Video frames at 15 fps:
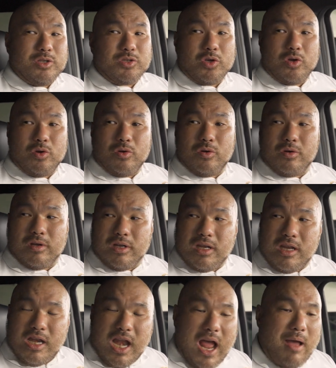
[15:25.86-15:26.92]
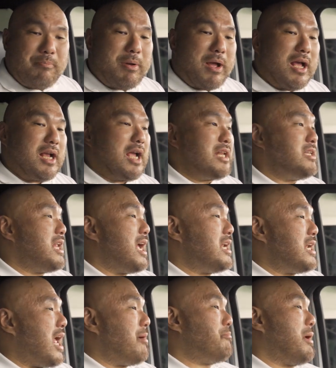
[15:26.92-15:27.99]
So, napakaganda,
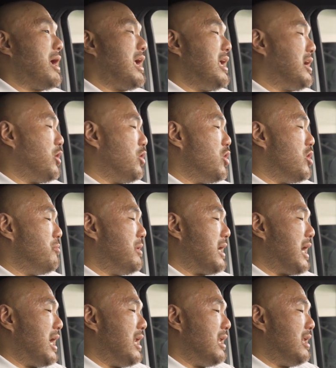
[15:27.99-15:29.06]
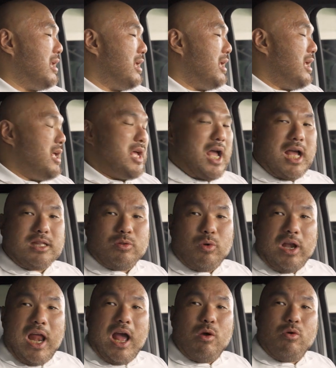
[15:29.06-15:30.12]
napaka-economical at
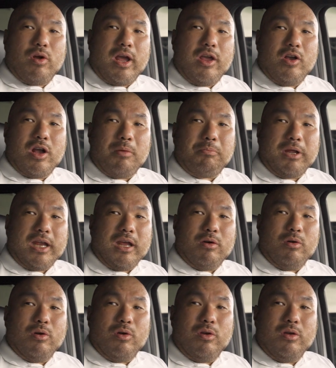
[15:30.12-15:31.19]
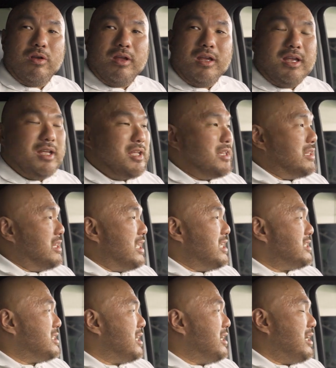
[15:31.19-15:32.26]
wala ho kayong kapareho.
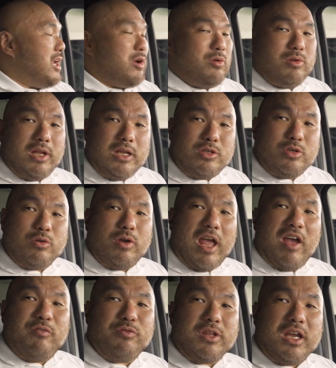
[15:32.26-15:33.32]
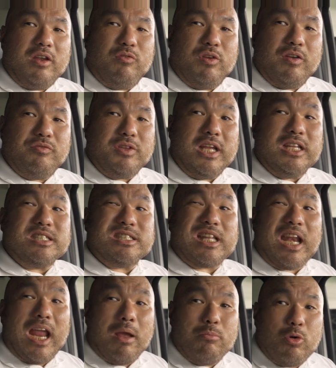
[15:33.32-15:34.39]
These are the only two F-350
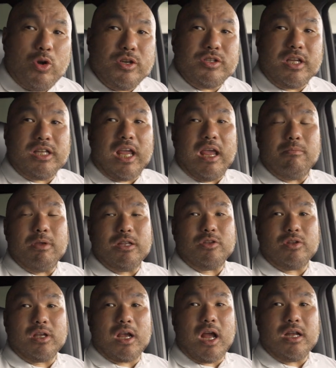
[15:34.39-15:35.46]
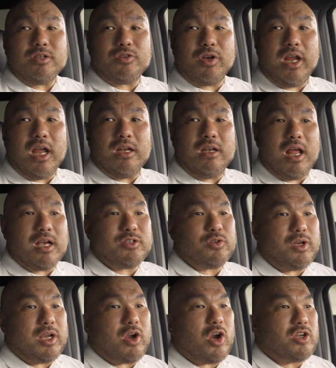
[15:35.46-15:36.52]
Tremors that came into the country and
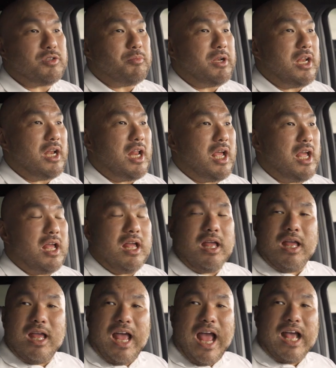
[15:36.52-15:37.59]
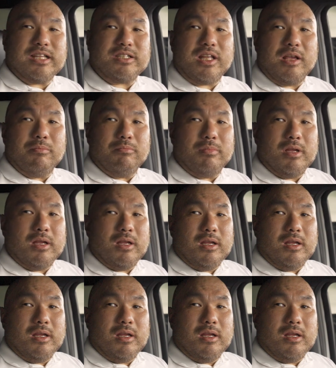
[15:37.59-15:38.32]
Luxury Cars Manila has them.